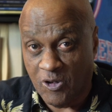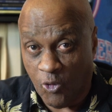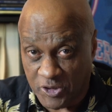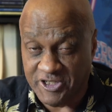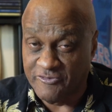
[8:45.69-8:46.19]

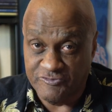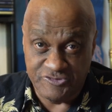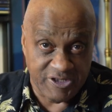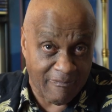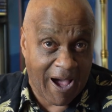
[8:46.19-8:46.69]

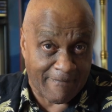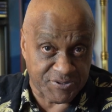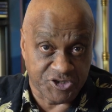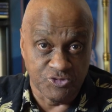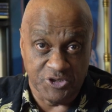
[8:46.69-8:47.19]

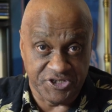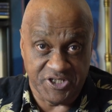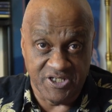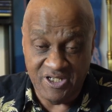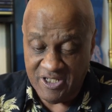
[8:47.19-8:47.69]

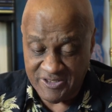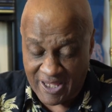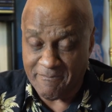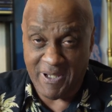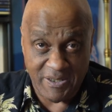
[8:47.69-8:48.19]
opportunity
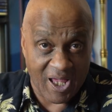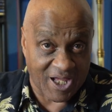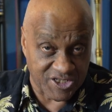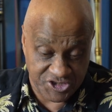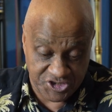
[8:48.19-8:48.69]
that may
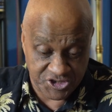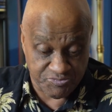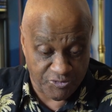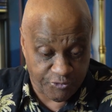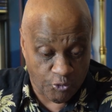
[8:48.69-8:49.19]
not
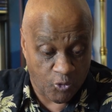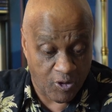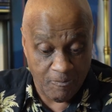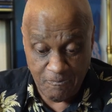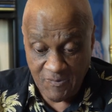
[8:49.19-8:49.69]
exist
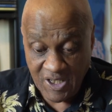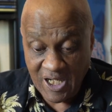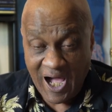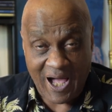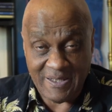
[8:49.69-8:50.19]
before.
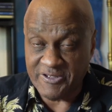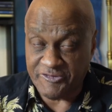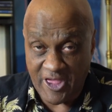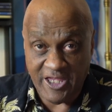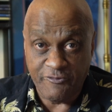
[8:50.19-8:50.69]
I'd like to
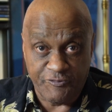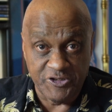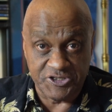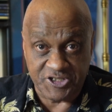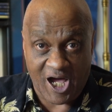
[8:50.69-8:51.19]
thank you for
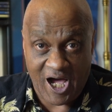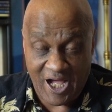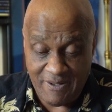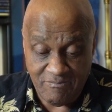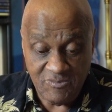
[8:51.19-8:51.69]
your
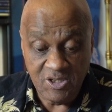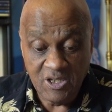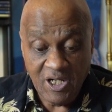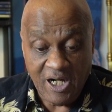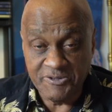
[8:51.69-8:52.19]
time.
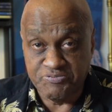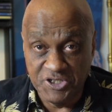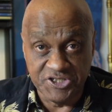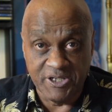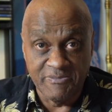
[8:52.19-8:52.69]

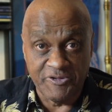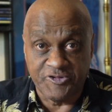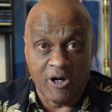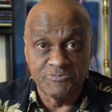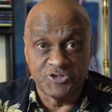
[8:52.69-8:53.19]
Please give me a
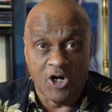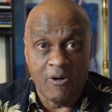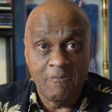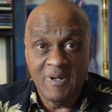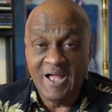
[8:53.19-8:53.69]
thumbs
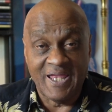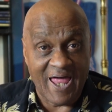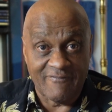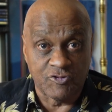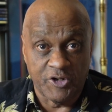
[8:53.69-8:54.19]
up and
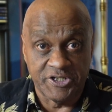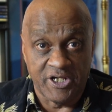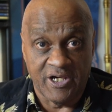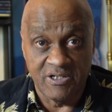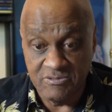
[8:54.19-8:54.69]
have a great
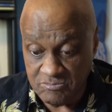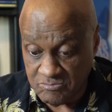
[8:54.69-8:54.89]
day.